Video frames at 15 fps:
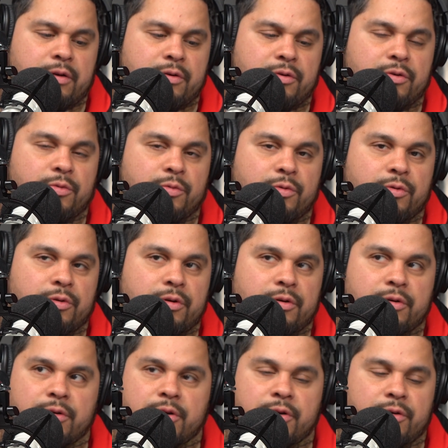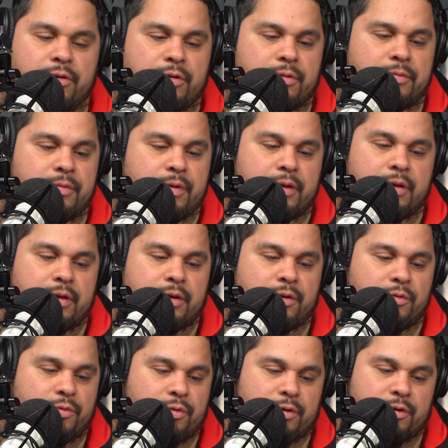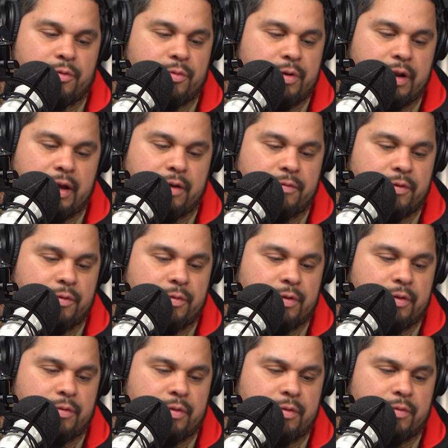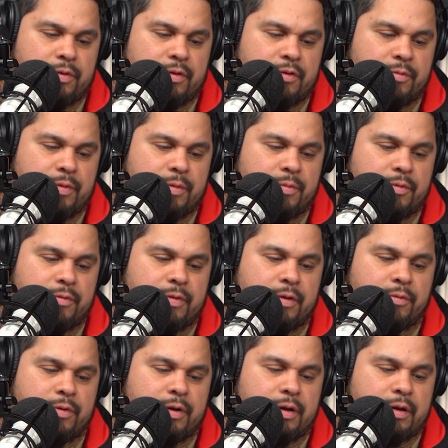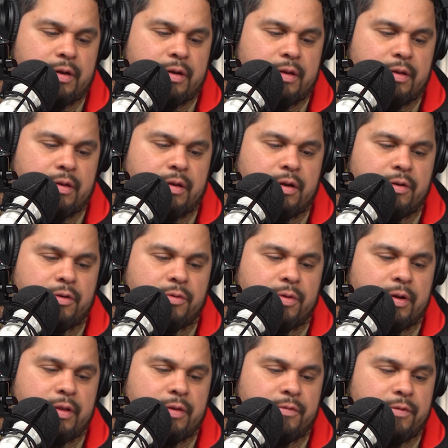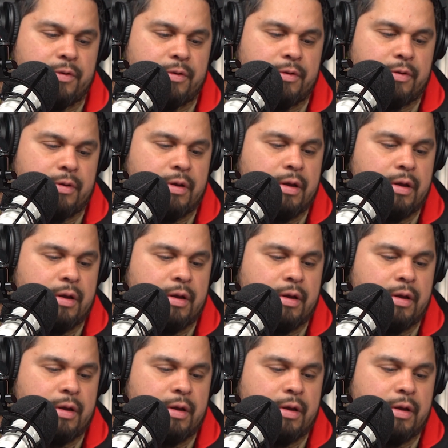go to war or go to court or what have you with these people if they want to do anything further.